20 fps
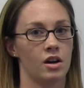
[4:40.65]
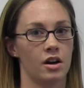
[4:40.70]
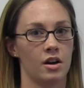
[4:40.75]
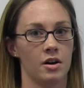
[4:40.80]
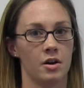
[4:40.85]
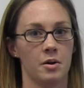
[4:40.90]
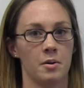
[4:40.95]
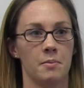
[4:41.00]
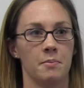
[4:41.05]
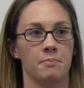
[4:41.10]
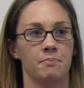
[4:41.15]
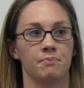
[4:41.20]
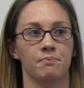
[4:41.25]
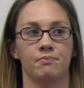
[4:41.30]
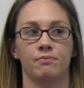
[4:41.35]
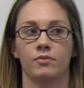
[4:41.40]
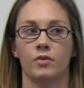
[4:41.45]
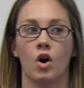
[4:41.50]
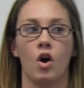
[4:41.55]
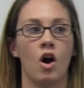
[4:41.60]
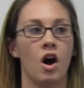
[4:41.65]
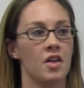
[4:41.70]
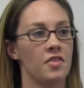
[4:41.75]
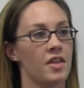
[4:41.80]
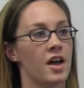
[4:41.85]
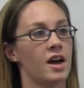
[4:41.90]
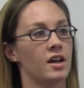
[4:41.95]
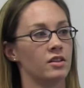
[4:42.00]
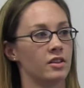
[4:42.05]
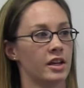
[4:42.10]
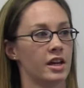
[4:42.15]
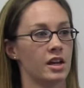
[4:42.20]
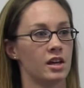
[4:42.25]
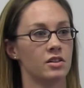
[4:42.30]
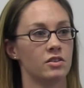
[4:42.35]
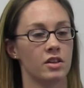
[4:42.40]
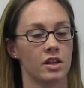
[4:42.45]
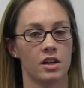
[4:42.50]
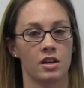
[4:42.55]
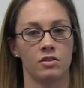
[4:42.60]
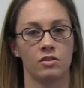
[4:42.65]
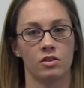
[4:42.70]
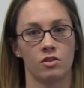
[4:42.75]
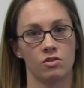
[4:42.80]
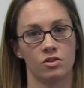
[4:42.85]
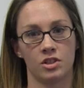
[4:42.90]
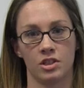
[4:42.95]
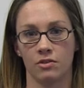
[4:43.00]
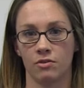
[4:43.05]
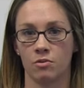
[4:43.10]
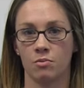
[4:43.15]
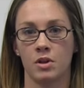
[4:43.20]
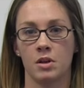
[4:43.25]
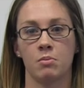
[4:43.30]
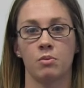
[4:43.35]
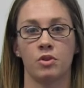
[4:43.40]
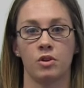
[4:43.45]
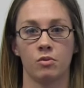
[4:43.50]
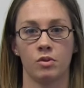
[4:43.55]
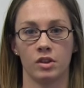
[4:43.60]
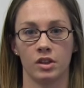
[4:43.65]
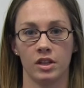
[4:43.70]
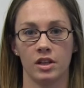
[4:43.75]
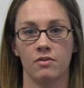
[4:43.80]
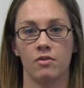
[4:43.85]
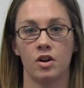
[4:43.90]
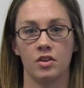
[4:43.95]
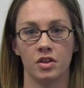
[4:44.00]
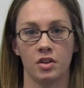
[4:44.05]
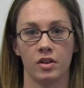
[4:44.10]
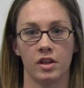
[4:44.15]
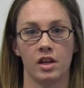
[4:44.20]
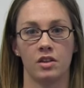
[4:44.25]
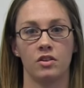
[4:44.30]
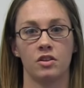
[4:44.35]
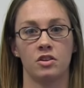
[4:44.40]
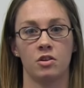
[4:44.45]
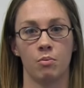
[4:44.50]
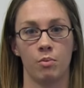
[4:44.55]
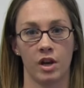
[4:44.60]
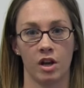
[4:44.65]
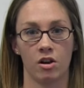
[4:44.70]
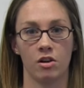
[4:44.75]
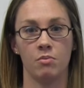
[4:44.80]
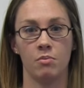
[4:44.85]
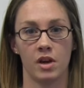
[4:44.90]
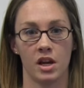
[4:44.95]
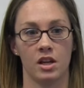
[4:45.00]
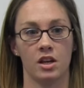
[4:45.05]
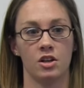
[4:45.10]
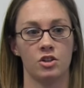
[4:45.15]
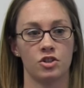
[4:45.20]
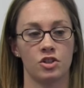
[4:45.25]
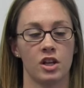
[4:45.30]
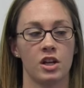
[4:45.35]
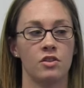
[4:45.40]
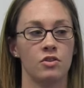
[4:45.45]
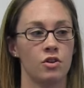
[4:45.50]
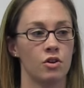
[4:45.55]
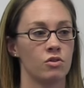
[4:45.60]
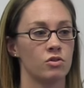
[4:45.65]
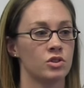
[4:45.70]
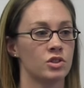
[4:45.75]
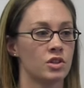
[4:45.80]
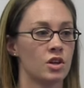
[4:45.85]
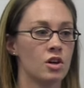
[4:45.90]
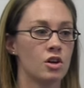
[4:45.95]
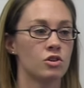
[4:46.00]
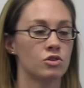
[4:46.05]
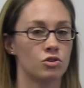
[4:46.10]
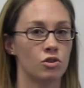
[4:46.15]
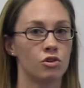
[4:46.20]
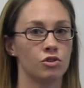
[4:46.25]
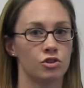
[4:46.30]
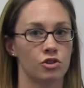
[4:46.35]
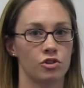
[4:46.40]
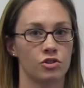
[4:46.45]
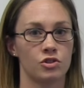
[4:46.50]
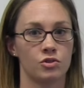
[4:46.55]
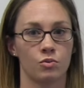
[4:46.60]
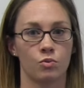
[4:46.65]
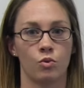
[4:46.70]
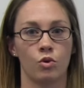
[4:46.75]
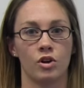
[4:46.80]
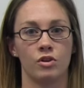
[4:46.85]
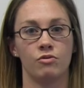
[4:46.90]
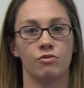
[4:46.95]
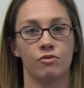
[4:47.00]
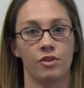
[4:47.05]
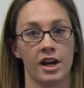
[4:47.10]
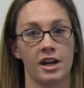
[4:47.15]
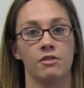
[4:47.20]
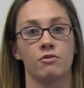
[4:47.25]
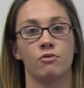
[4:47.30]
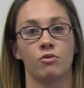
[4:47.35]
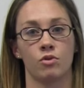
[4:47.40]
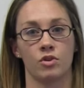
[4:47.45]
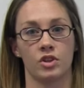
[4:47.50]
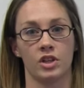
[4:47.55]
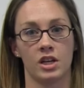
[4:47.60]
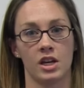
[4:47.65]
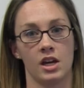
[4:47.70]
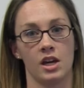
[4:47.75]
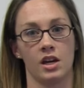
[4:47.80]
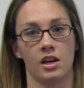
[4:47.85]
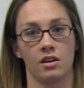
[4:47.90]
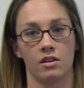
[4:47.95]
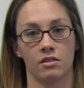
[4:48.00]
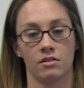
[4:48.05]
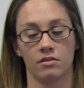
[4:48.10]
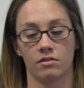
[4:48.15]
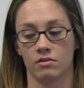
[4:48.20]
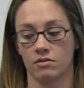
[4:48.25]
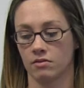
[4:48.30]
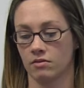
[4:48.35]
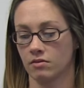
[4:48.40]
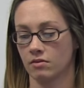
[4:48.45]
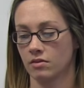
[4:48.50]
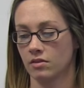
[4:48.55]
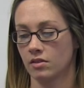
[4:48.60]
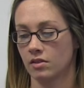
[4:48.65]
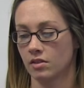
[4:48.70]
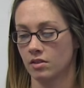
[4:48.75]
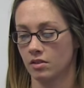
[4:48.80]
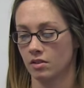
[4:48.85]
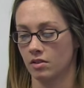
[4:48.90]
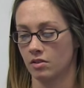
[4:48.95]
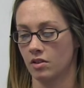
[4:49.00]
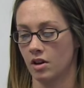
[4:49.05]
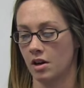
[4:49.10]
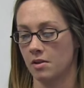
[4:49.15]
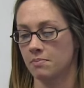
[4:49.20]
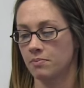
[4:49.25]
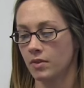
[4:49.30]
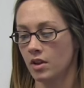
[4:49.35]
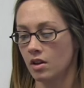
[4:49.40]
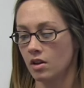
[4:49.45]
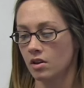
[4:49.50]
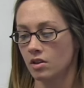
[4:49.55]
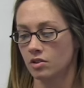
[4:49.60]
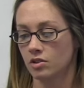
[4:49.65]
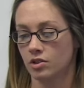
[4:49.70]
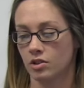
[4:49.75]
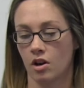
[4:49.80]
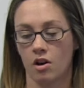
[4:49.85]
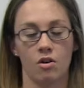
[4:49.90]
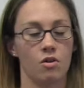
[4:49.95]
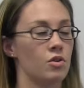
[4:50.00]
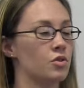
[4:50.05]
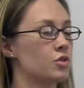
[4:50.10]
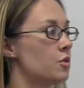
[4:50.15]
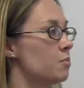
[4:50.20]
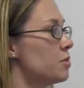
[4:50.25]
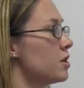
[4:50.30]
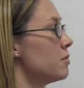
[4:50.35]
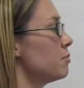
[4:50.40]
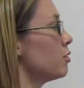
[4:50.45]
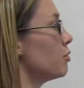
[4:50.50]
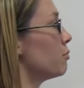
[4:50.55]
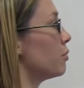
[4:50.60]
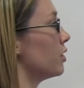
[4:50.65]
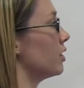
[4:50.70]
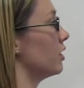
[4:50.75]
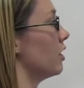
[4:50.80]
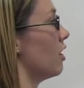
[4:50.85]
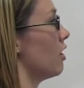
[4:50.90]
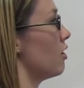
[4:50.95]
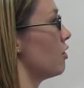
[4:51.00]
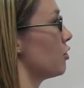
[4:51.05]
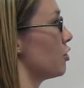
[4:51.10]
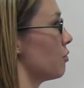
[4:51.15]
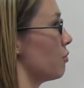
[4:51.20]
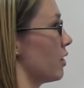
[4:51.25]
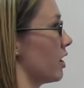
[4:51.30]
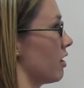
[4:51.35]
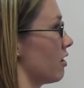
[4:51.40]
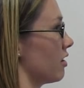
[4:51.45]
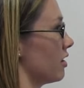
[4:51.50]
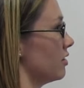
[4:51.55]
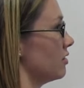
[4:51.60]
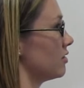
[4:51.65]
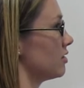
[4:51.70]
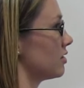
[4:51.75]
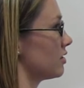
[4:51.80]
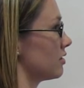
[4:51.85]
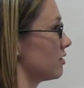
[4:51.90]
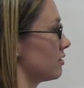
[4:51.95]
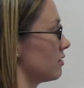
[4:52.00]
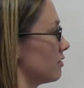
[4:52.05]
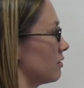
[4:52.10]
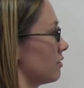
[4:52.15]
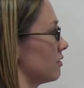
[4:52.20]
on that land. There was different people that would live on the land that the baron managed, and those soldiers would fight for the king. Okay, so the people below the barons